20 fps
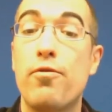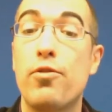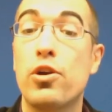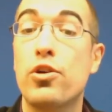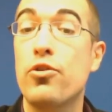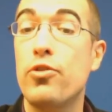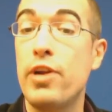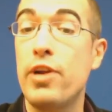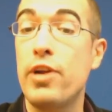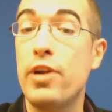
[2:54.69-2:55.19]
for
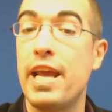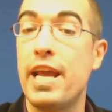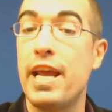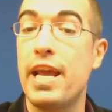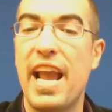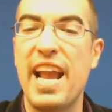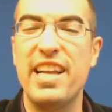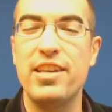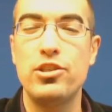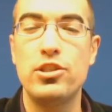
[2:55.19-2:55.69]

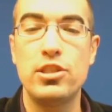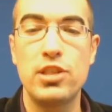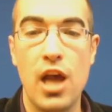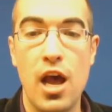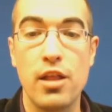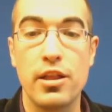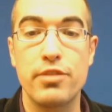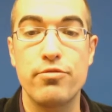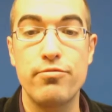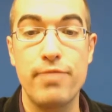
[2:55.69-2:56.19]
creating a
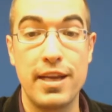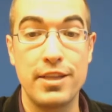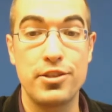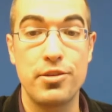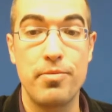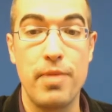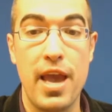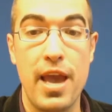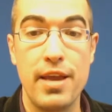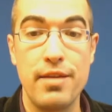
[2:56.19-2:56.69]
solid
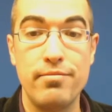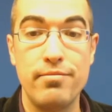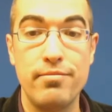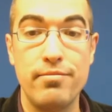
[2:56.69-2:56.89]
resume.